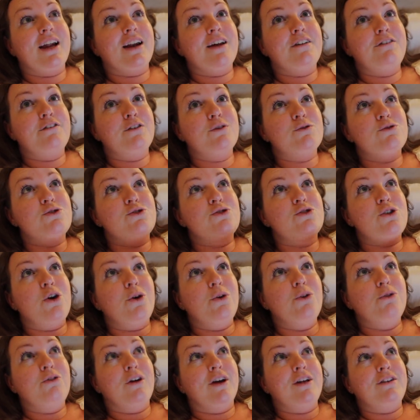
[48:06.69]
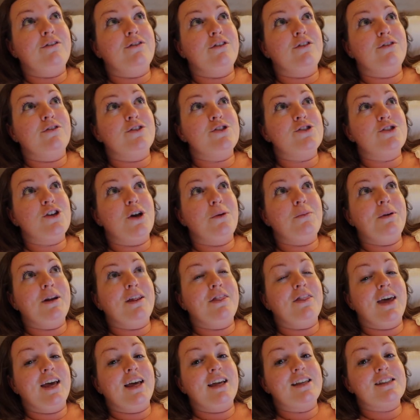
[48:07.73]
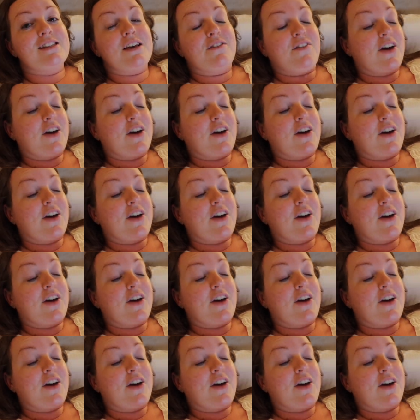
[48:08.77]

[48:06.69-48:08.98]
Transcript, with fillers: and I feel so grateful for so many things.